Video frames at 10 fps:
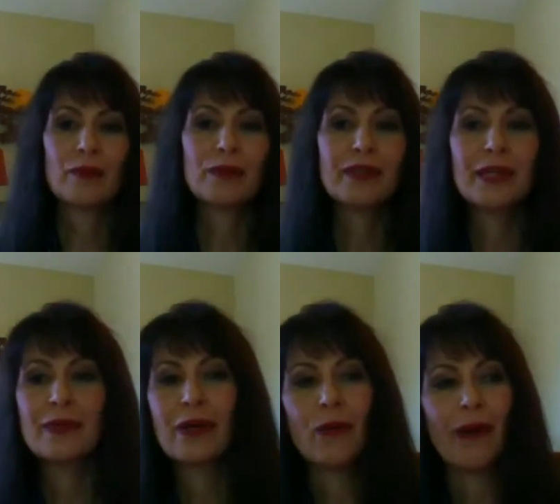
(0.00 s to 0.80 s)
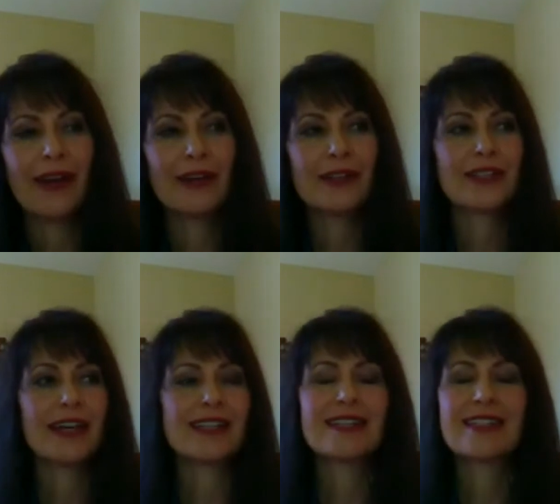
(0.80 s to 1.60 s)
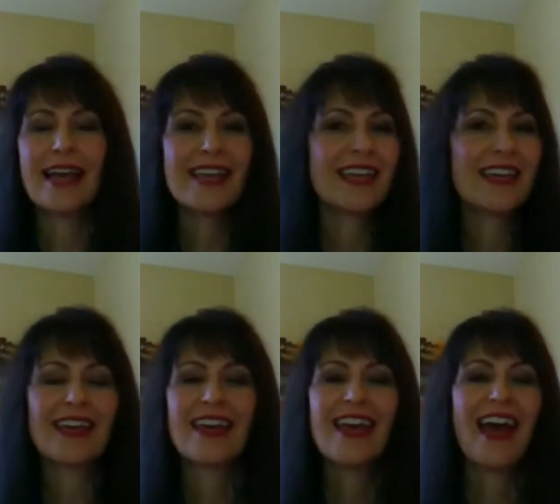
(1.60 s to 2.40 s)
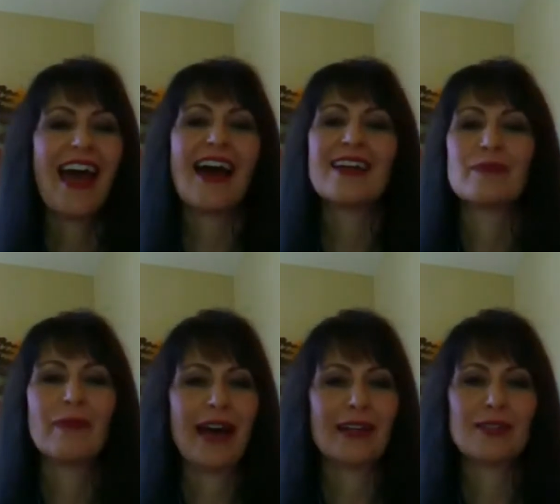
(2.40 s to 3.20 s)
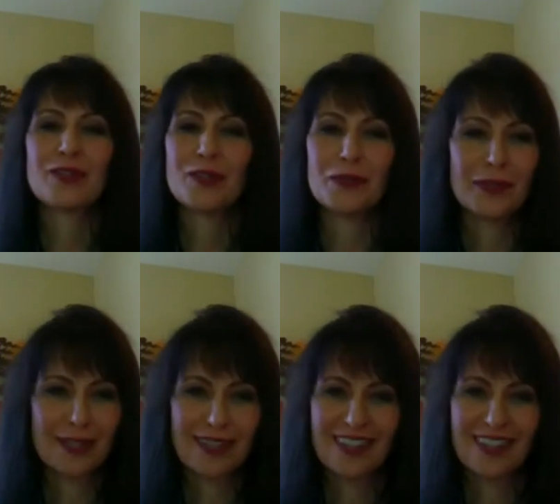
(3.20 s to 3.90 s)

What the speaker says: really requires a psychic hazmat suit.